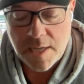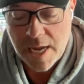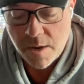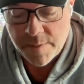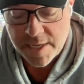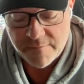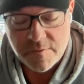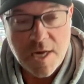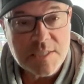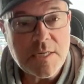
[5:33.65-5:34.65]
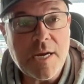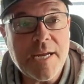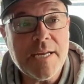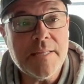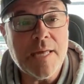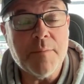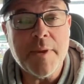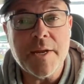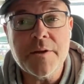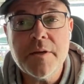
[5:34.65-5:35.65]
how we could have lost Kai in that
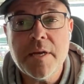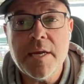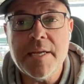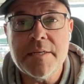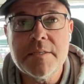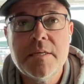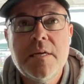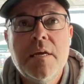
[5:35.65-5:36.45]
manner and